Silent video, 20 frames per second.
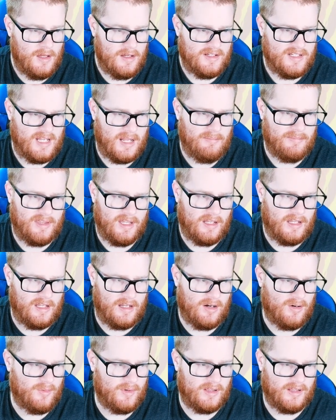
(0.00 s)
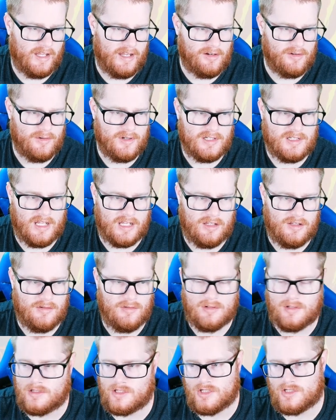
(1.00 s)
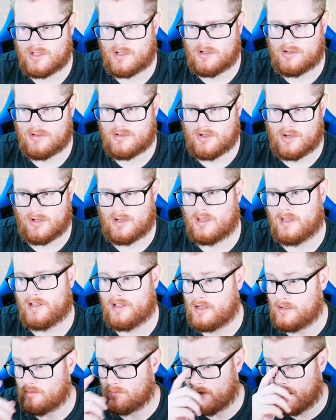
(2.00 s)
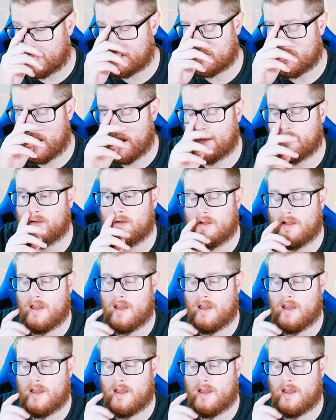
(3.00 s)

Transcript: Same thing here with Landorus. Like you can just start clicking Rock Slide,